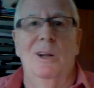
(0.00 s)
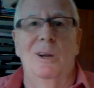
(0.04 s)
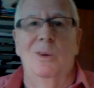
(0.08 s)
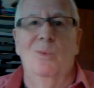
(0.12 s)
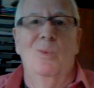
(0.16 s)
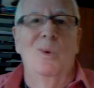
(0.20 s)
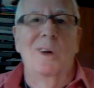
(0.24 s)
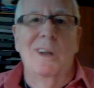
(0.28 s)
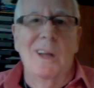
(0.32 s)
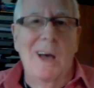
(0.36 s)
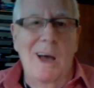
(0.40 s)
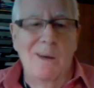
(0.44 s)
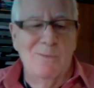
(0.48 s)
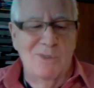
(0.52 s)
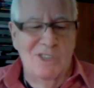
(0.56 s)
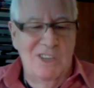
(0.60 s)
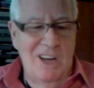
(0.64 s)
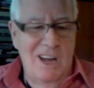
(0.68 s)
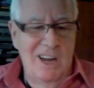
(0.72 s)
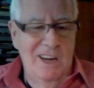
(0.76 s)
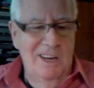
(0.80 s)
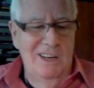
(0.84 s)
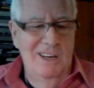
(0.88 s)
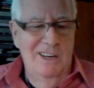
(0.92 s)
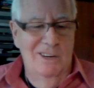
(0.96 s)
what I'm
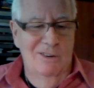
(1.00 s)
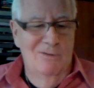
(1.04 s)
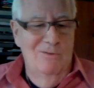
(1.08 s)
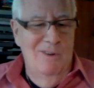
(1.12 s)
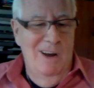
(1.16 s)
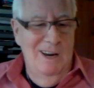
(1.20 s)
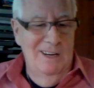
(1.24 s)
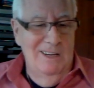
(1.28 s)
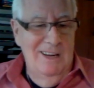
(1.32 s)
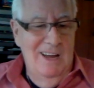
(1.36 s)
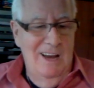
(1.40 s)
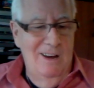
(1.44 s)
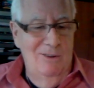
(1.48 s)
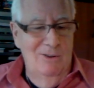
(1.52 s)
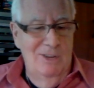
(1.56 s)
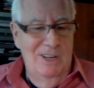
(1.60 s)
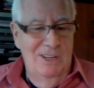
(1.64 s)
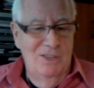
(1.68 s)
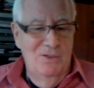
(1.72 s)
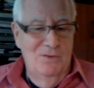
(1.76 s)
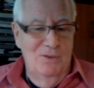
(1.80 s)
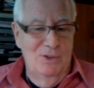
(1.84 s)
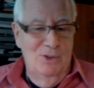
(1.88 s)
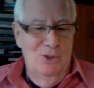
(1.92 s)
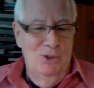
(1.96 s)
saying here right now.
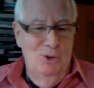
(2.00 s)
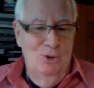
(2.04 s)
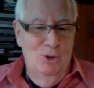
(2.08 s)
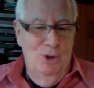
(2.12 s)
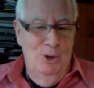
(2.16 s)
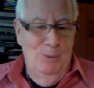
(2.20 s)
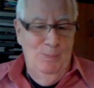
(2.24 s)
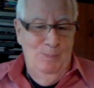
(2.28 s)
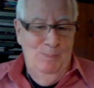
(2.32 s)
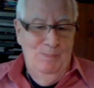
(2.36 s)
That's for sure.